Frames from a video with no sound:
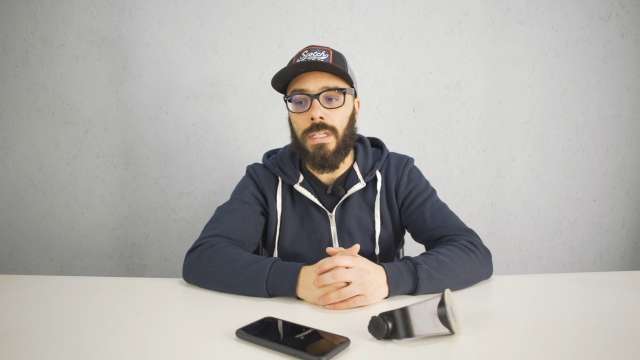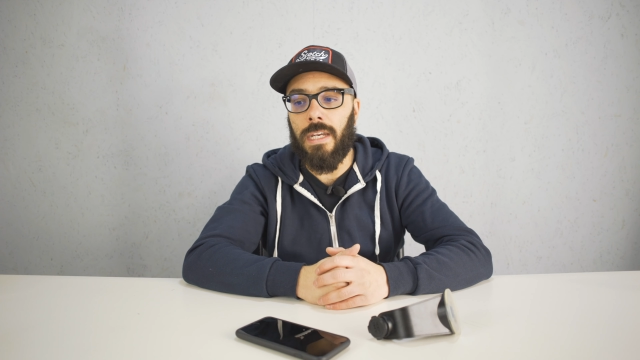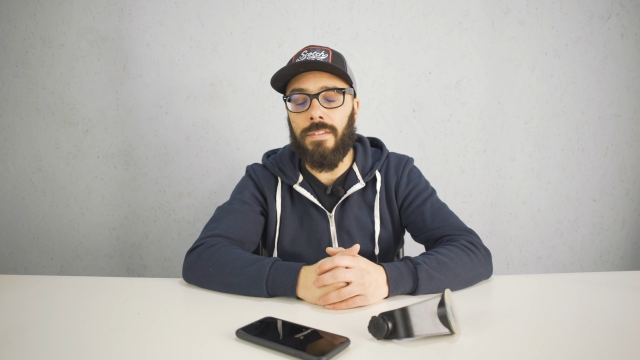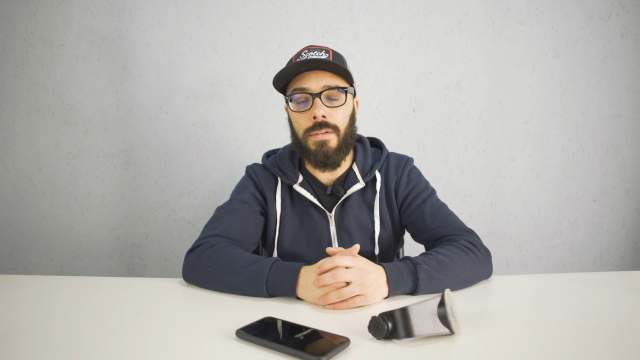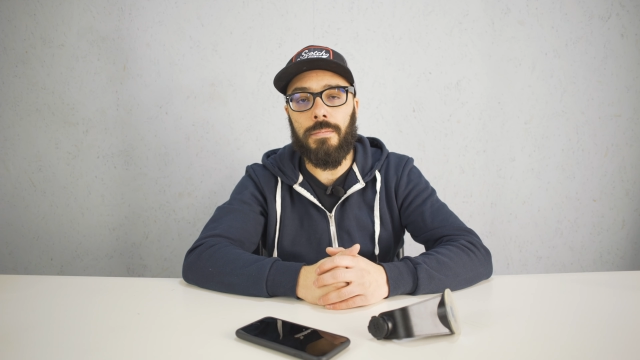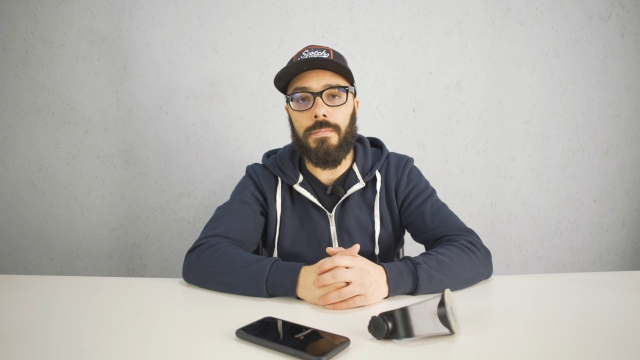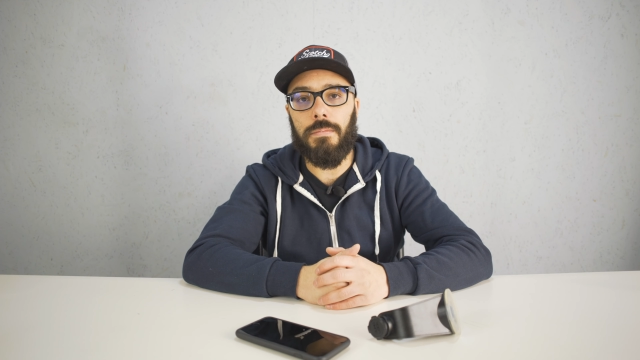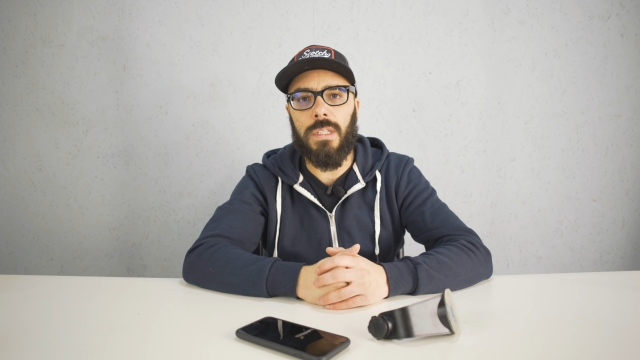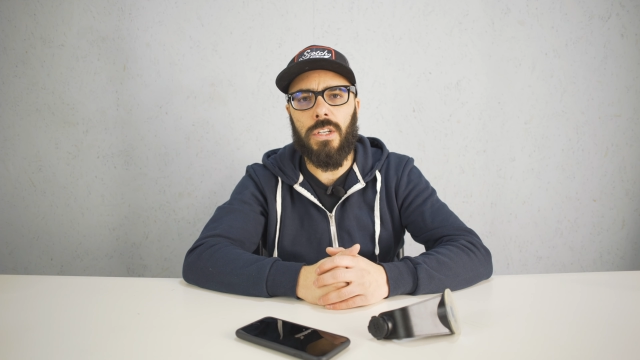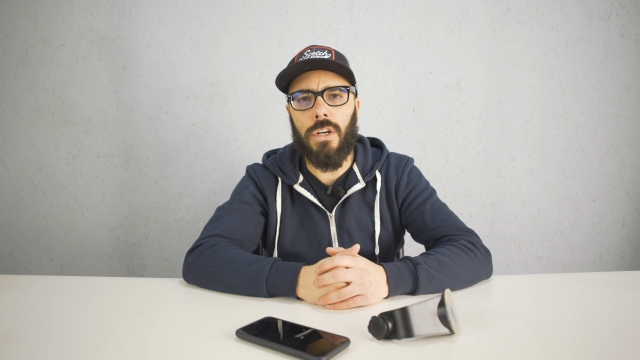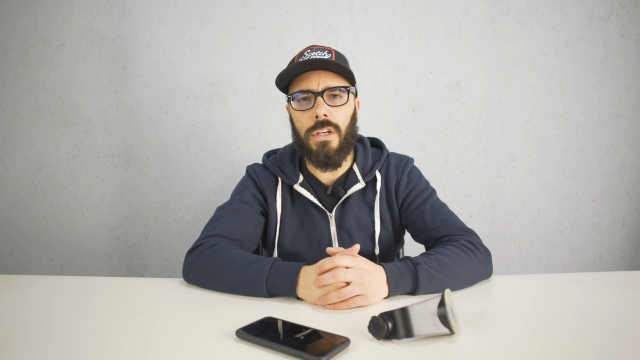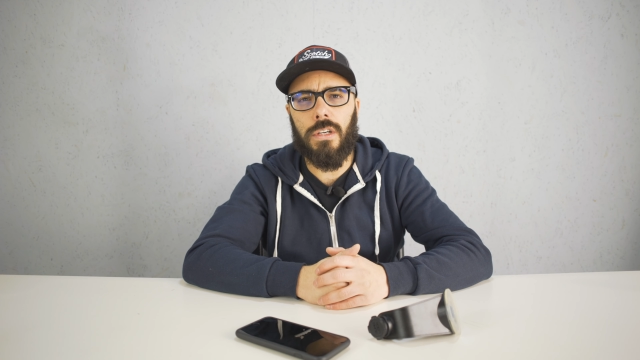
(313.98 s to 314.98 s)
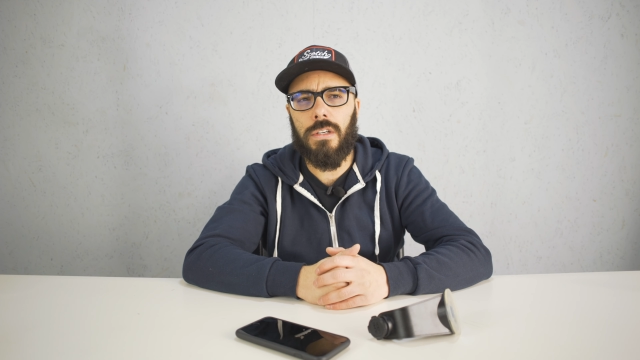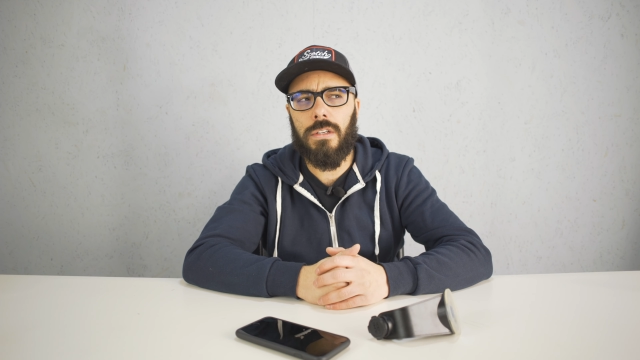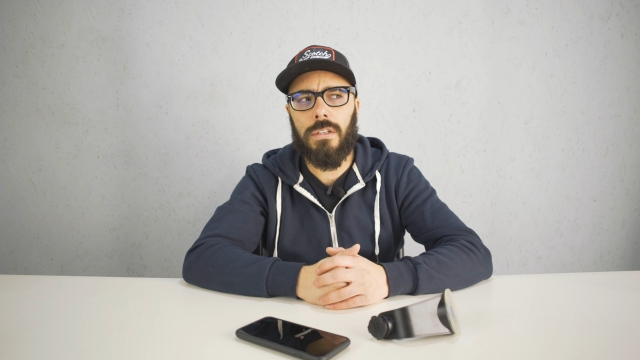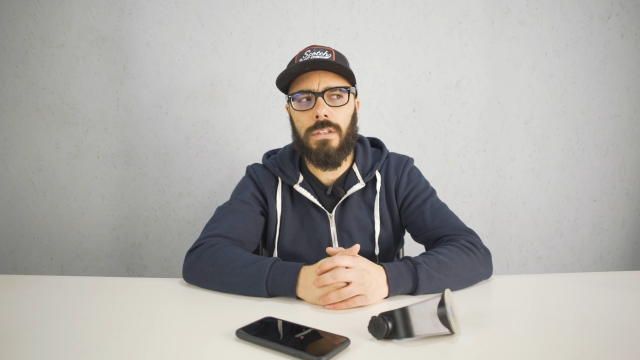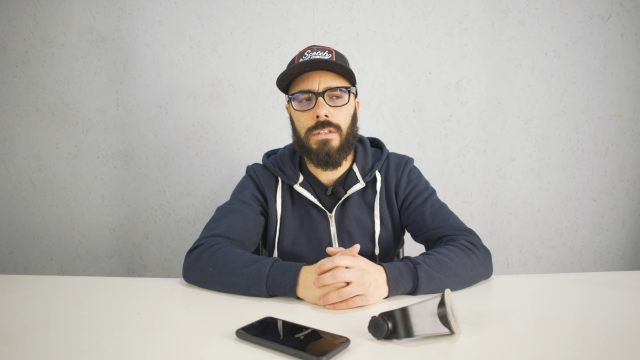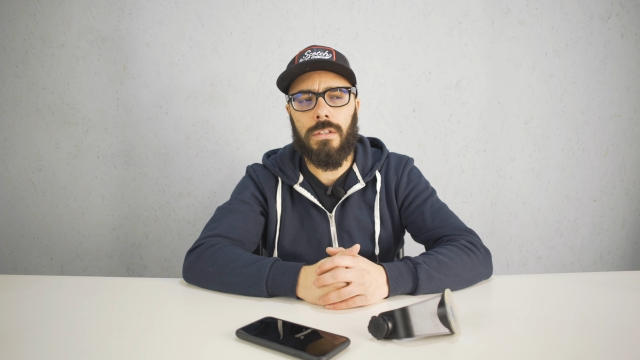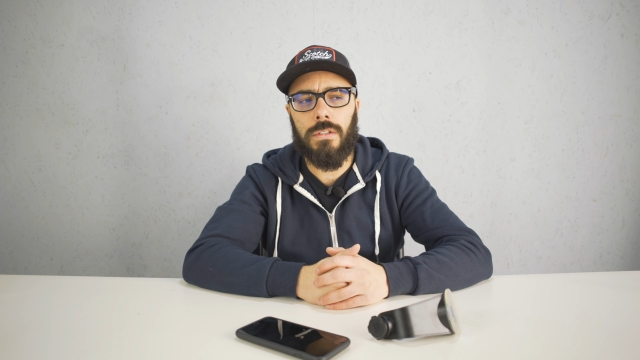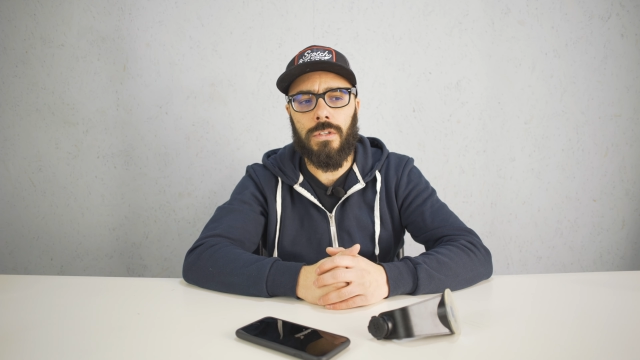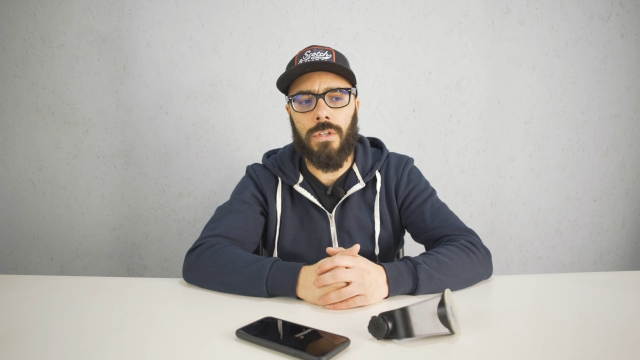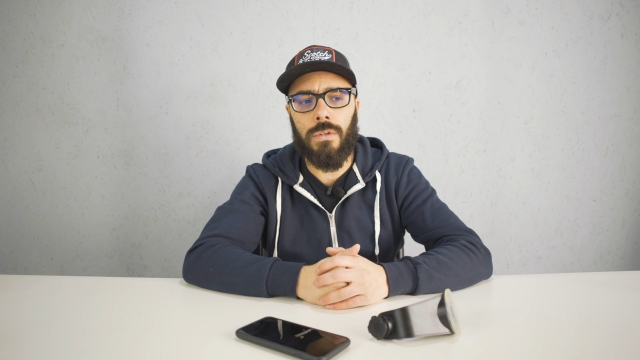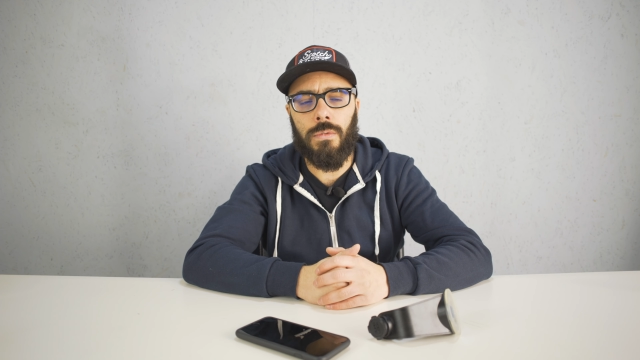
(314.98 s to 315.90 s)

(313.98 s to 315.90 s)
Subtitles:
give it my dog. Don't know